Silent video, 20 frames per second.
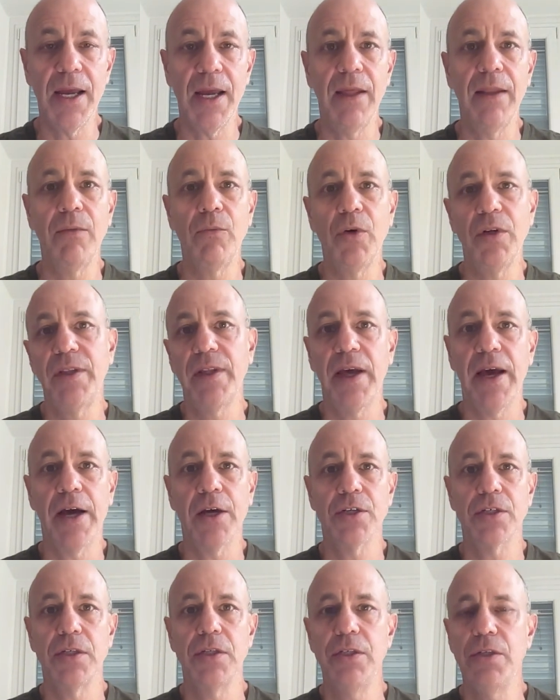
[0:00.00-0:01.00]
and what they
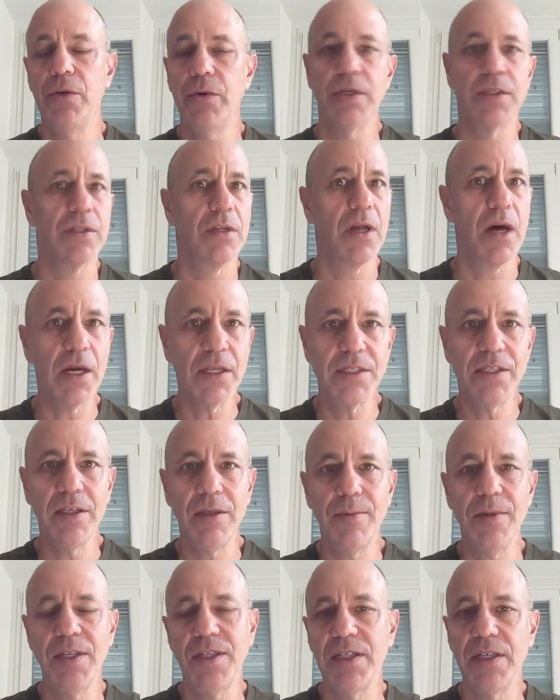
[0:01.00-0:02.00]
actually do is not
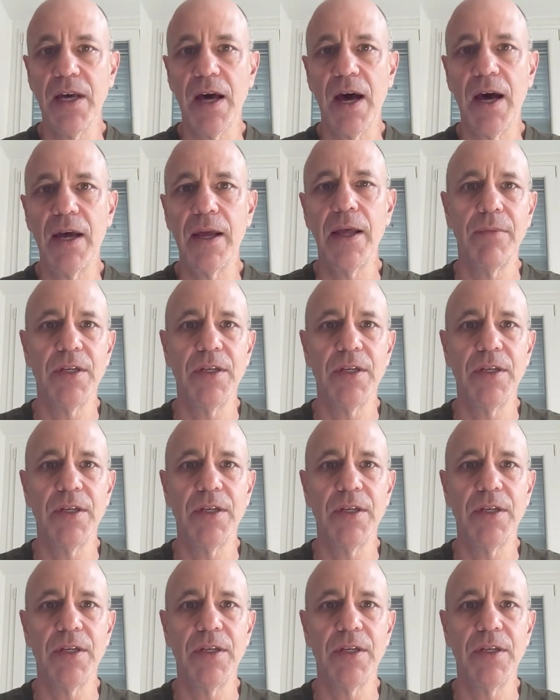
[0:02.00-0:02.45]
CBT-I,